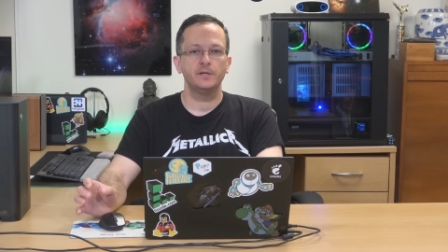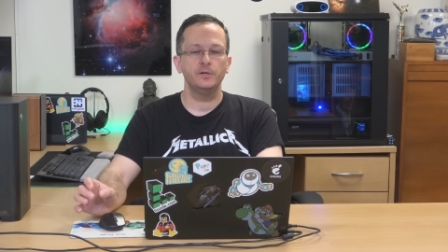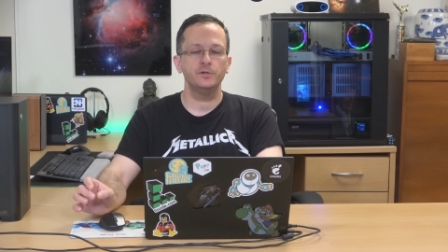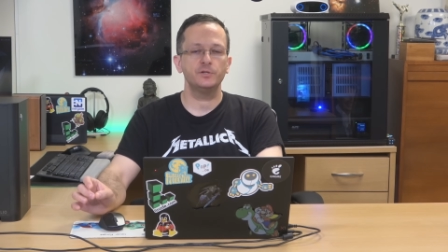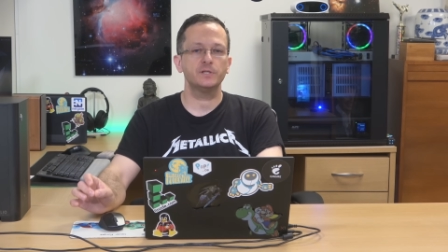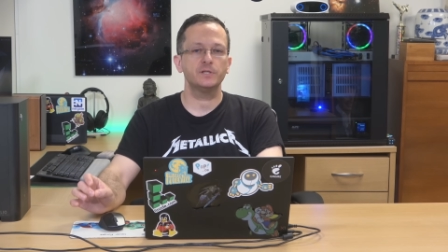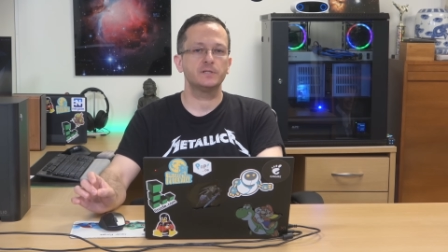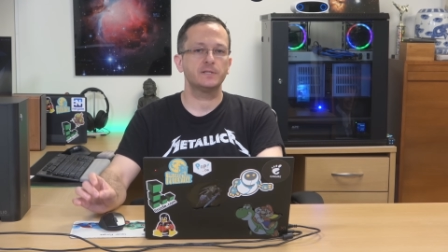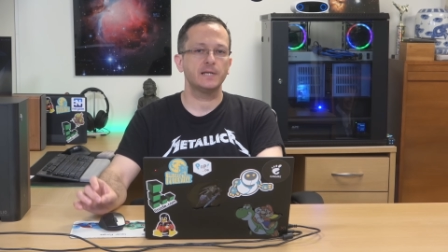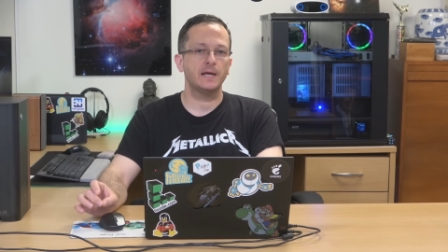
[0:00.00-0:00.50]
you
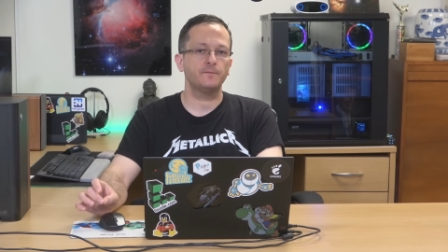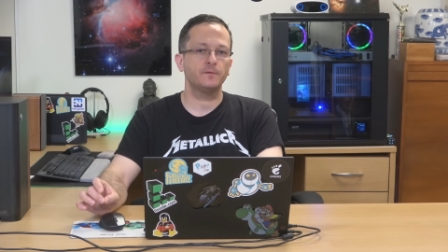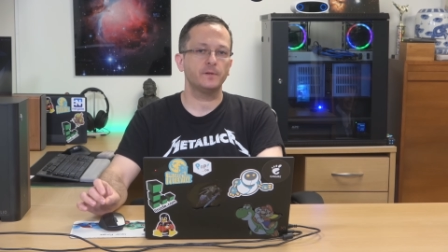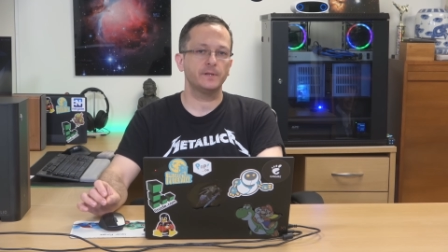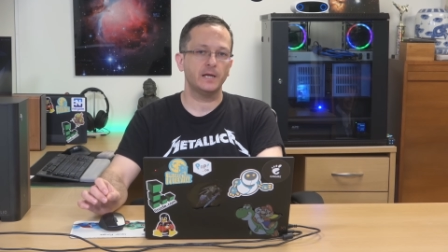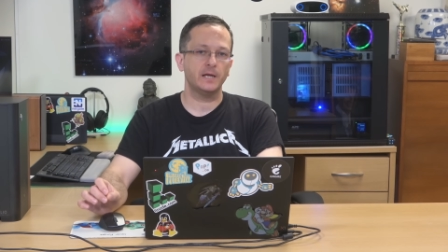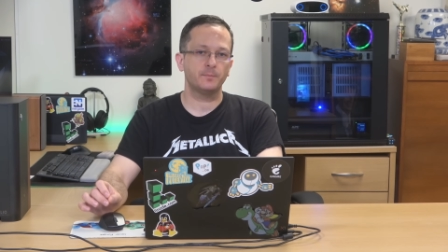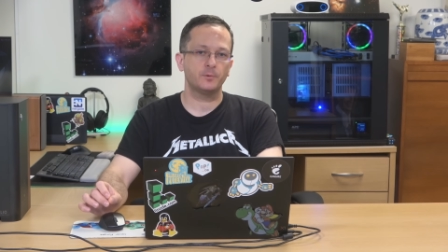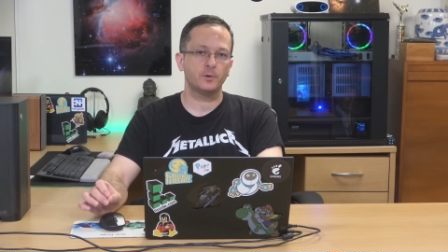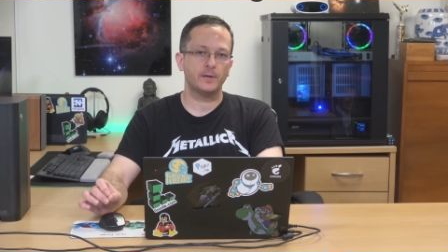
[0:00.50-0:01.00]
should
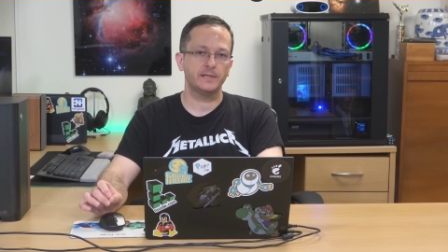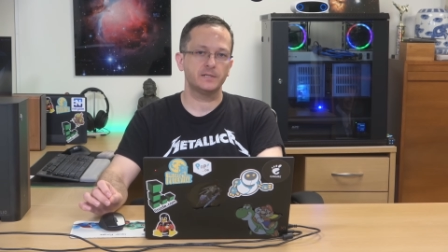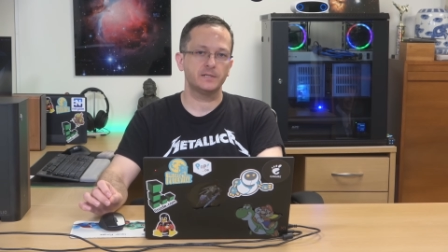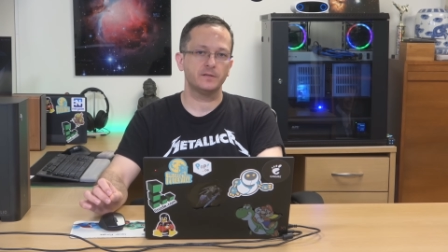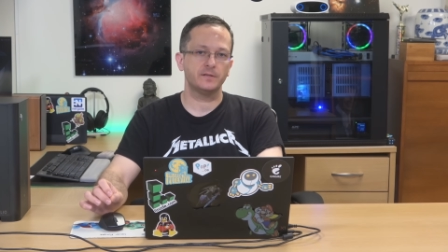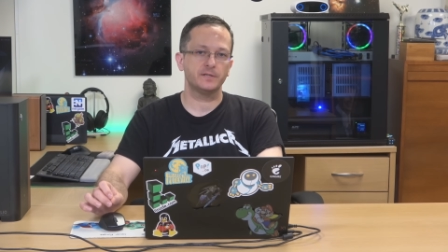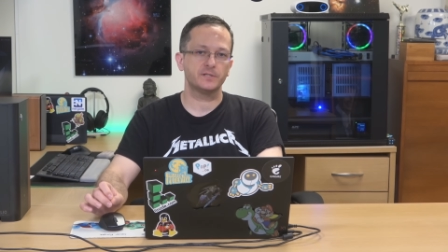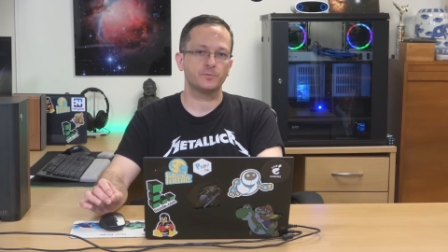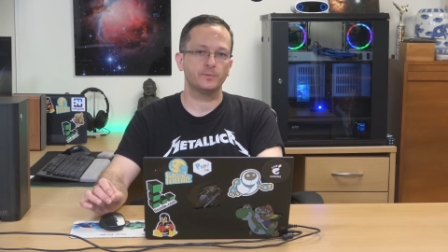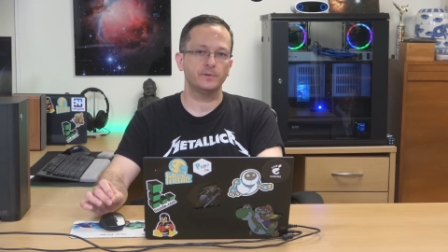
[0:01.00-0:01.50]
definitely upgrade to
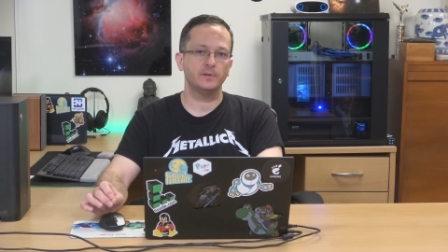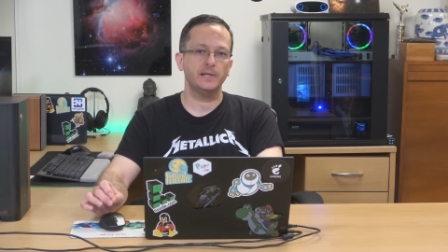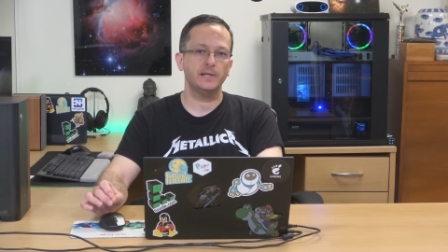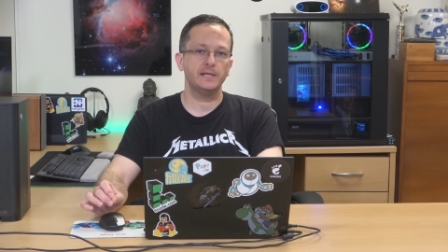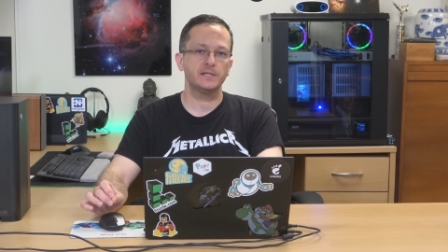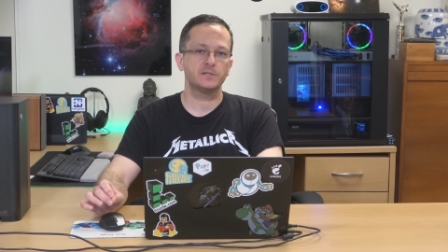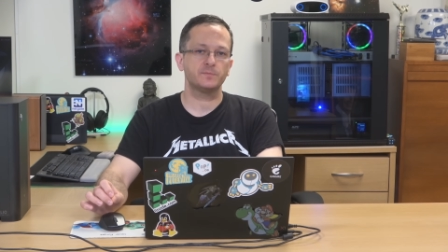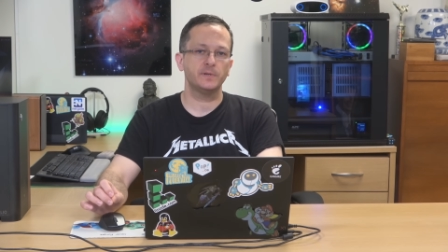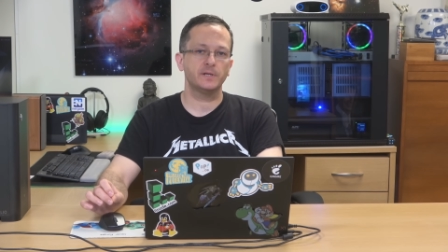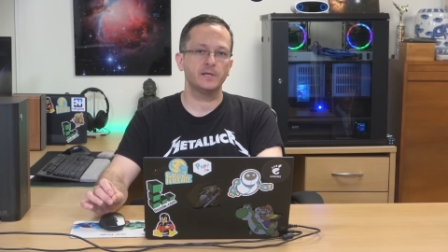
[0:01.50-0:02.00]
this
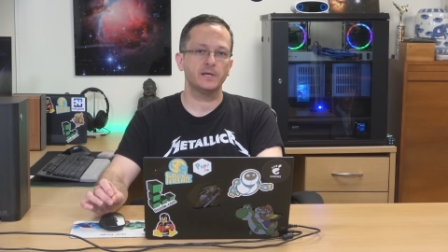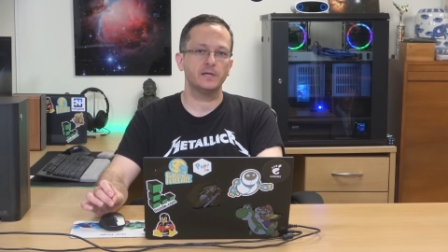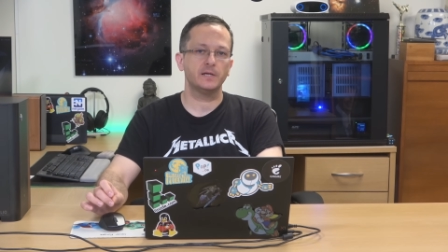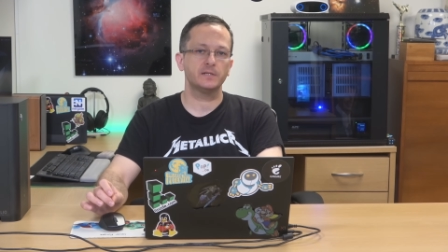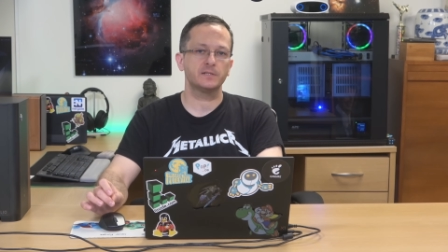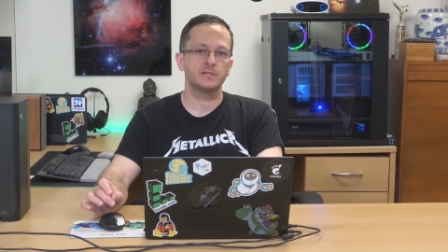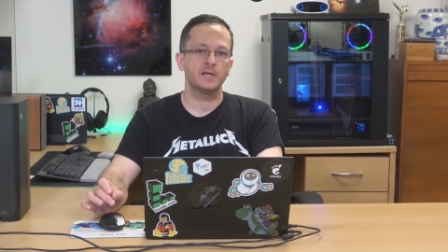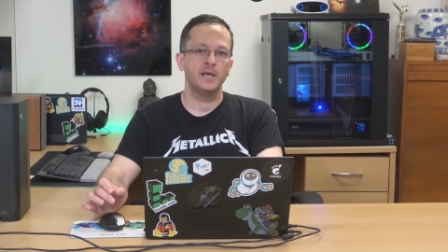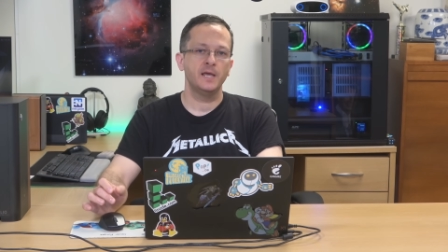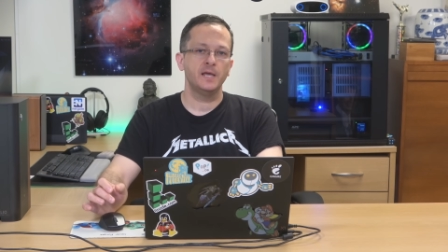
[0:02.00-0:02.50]
release
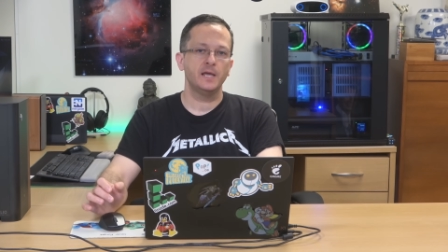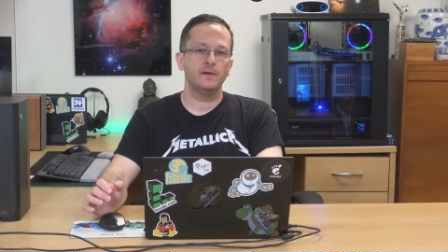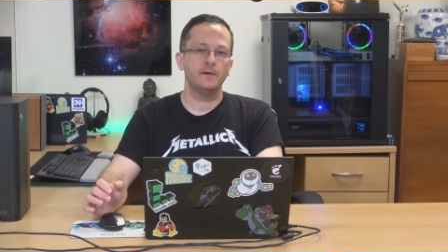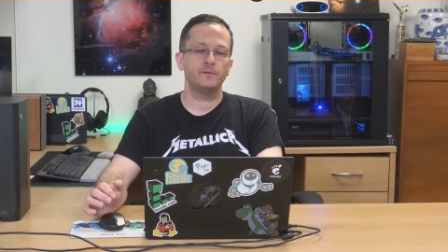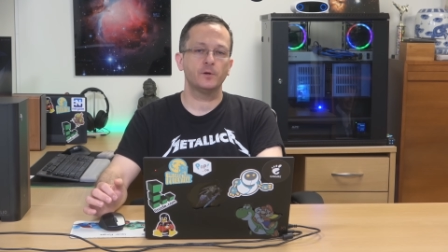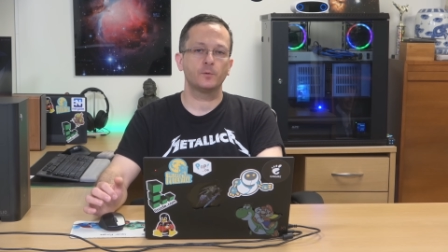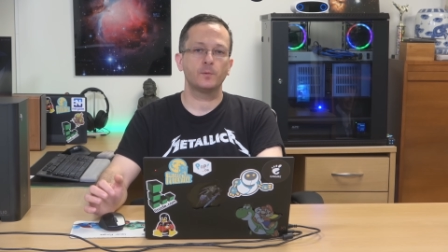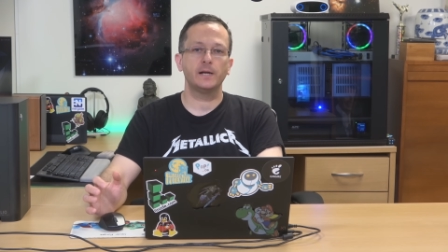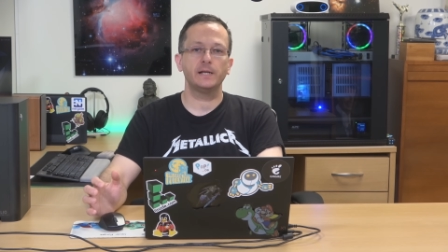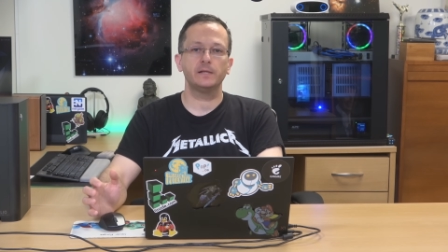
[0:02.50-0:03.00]
because if
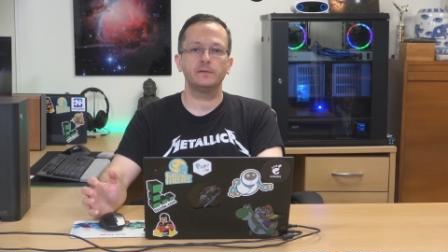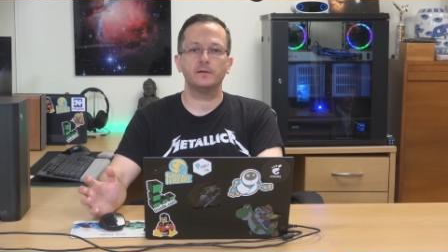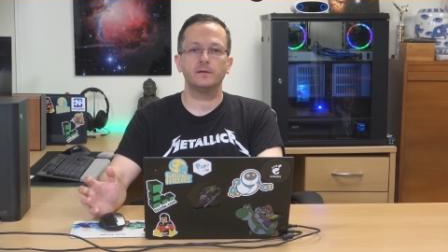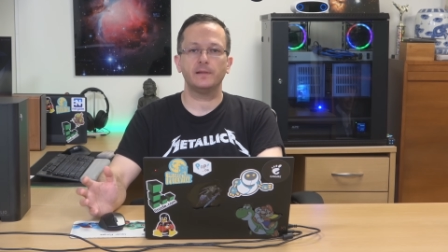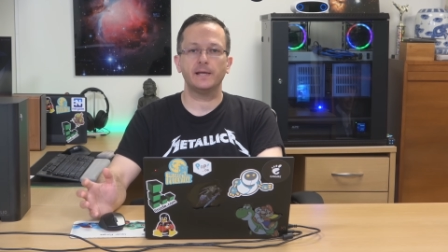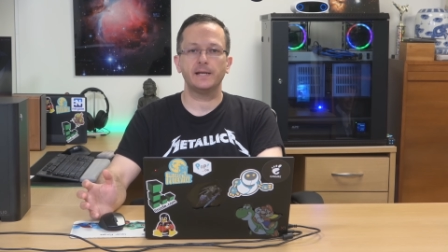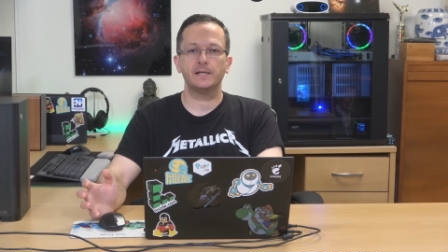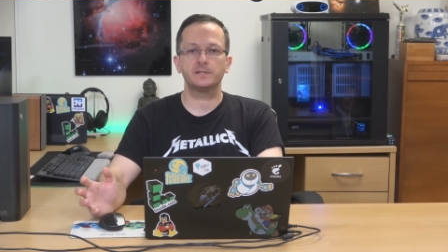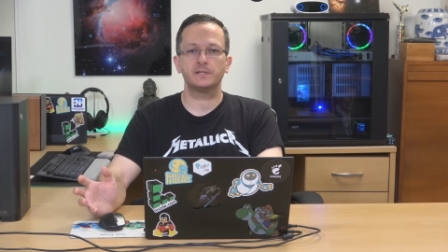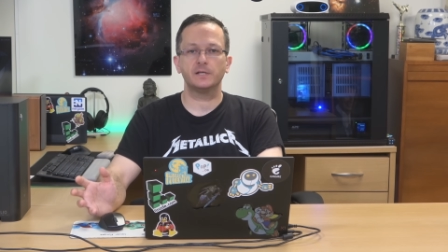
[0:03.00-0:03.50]
you're running the
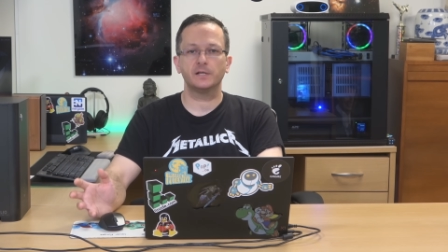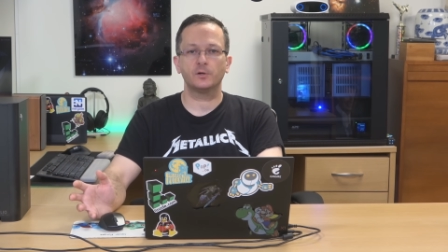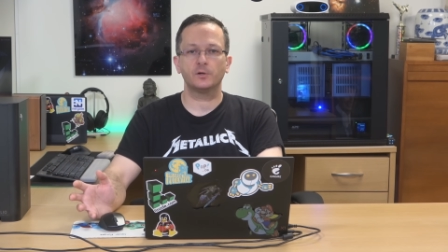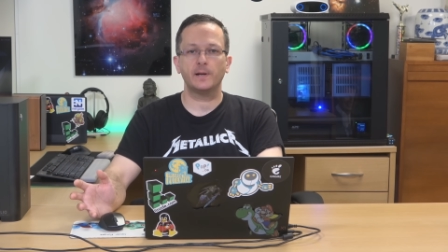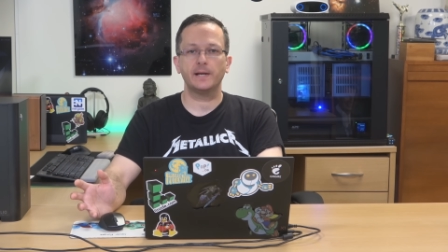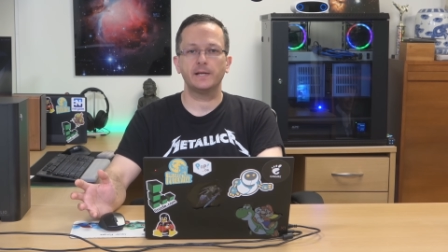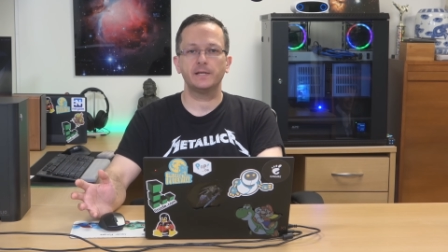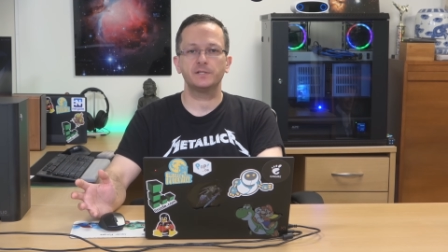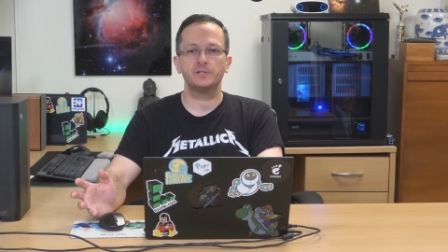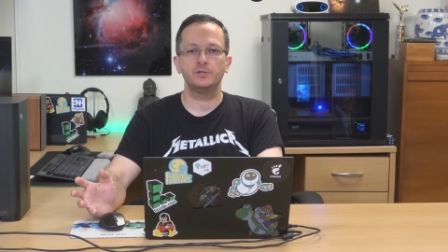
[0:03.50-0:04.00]
latest and
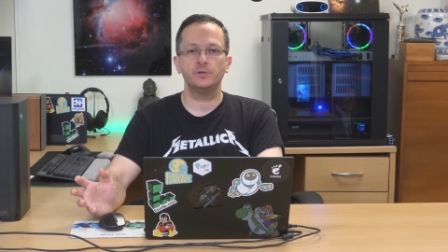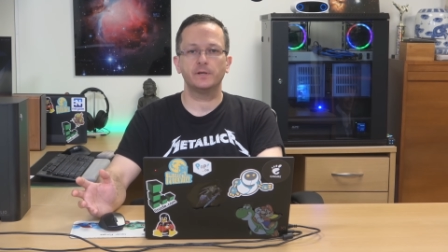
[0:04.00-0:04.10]
greatest,